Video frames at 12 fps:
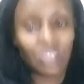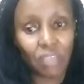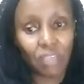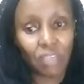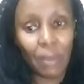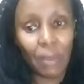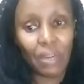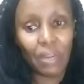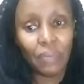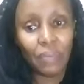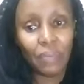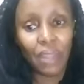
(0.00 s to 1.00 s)

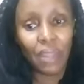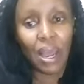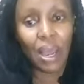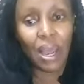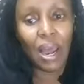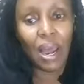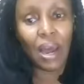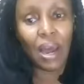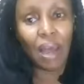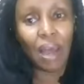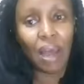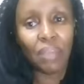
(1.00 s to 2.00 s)
summary,
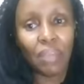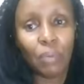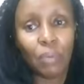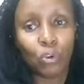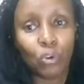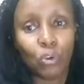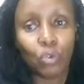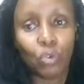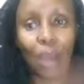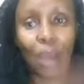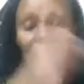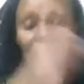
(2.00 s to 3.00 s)
I've been able to
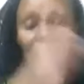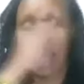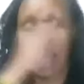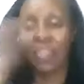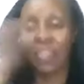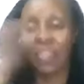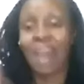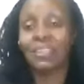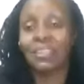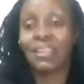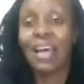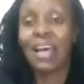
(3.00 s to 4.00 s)
capture that.
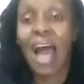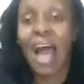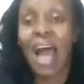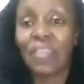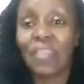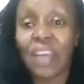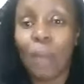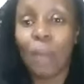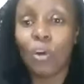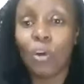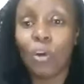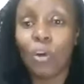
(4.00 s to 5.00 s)
And I think I'm
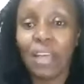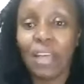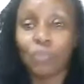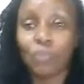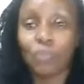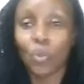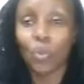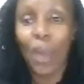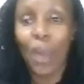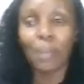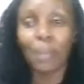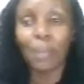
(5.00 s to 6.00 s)
only left with
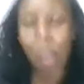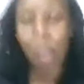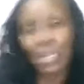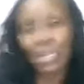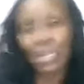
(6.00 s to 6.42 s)
1 minute,